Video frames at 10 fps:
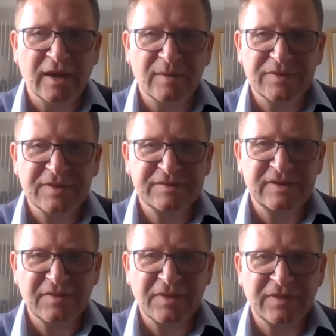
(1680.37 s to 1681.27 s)
but there's
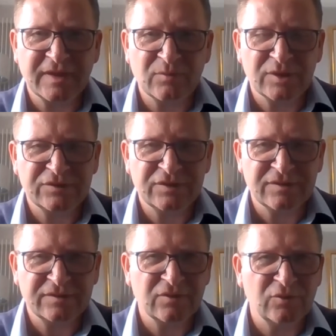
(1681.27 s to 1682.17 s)
another thing which
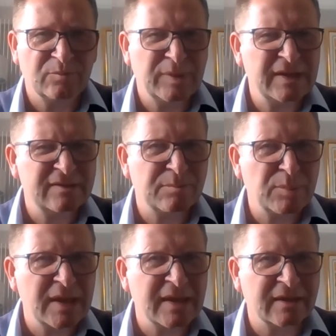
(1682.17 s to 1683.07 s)
is called
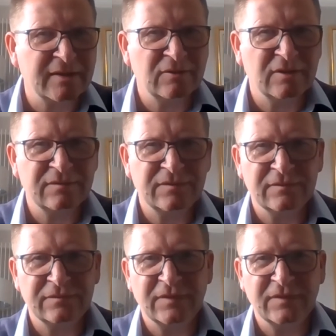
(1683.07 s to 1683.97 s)
P2P. I don't know if you've